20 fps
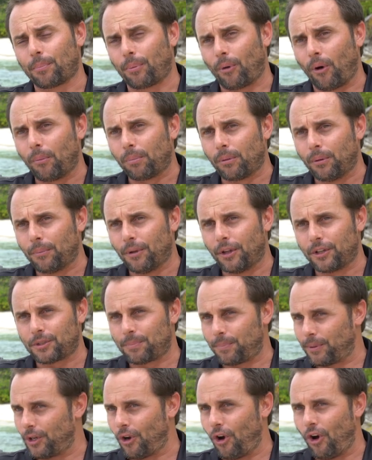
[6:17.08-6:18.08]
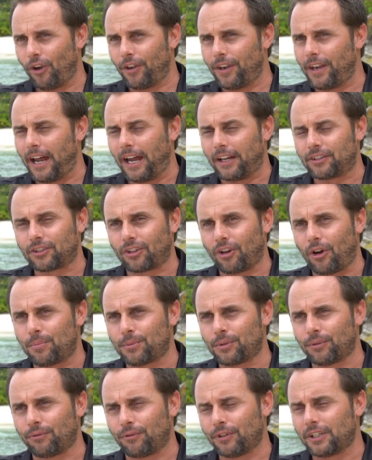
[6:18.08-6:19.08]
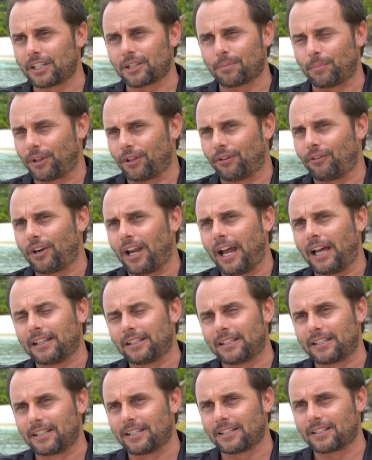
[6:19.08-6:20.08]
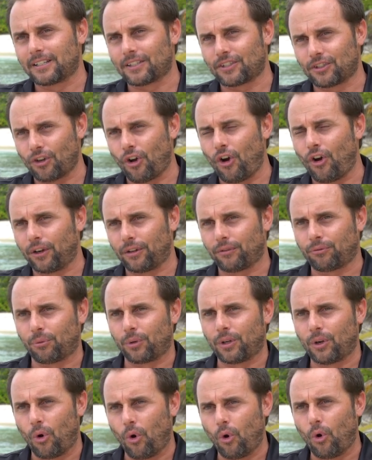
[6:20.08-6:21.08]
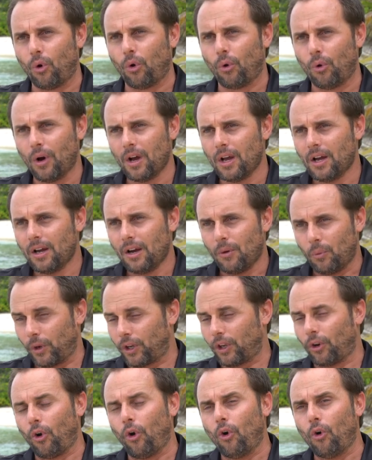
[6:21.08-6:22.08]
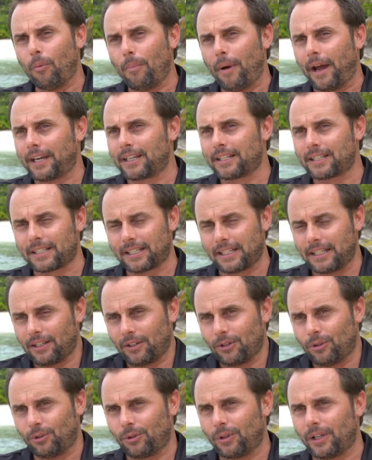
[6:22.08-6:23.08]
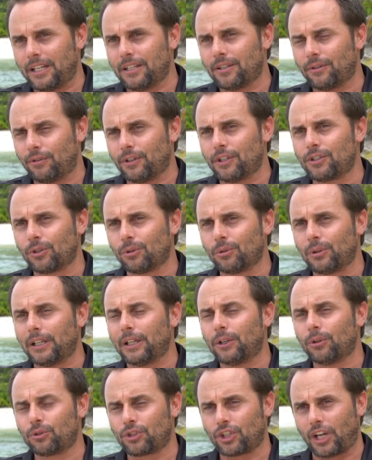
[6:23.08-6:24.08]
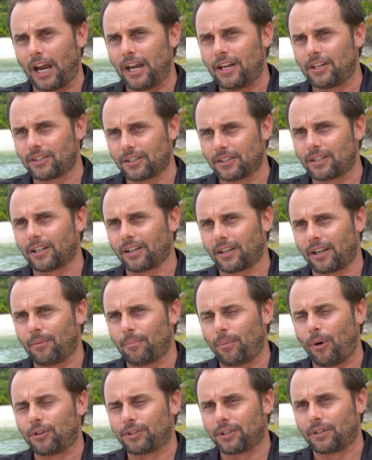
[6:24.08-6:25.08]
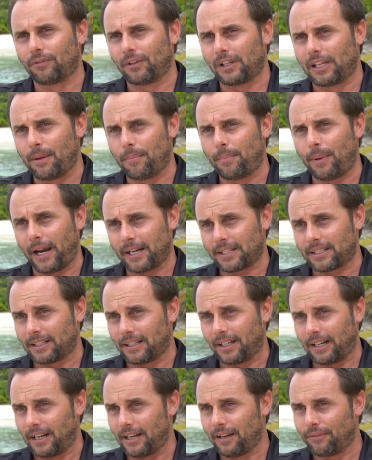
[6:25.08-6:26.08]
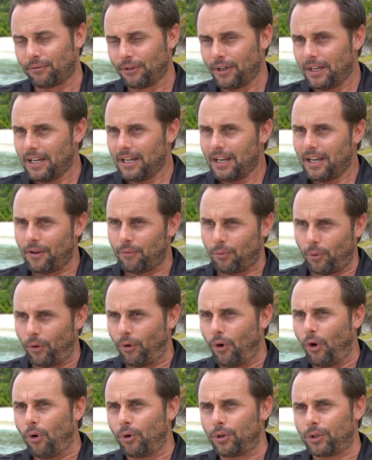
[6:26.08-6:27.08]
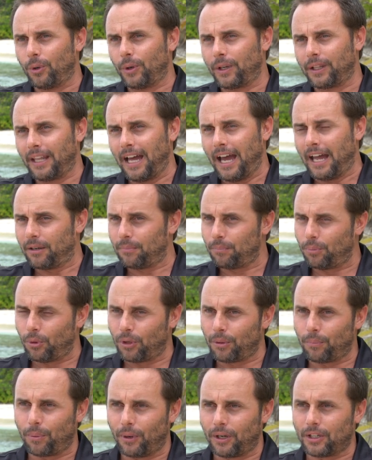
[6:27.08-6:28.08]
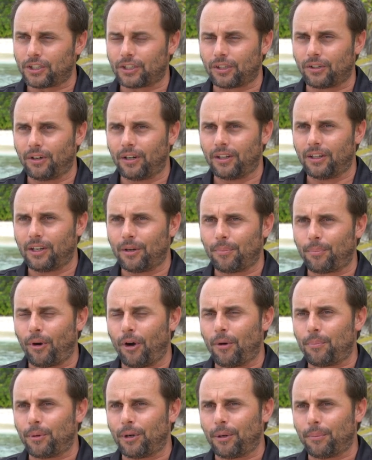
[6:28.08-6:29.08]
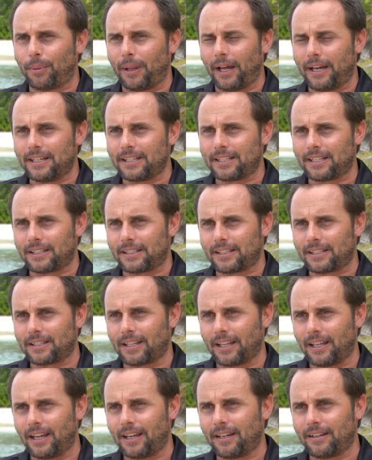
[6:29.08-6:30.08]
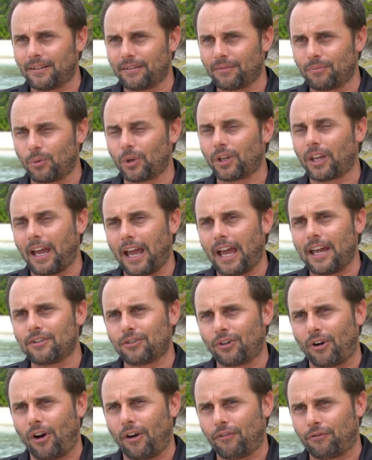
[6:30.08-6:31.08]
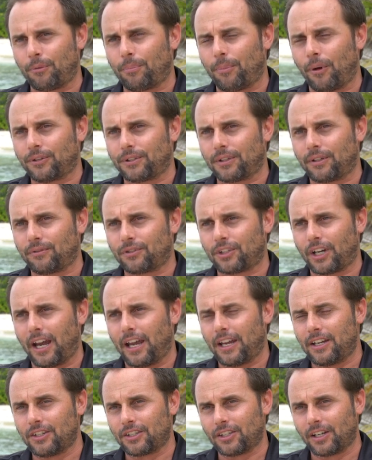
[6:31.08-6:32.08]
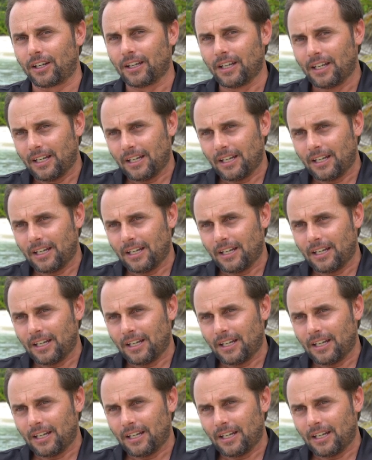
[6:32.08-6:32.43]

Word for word: a problem that's beyond our scope to fix, but the reality is it's not. If we all, we can all make single individual little changes that can positively impact it, and if, if we're all doing that and putting pressure in the appropriate places, then we can drive for positive change. And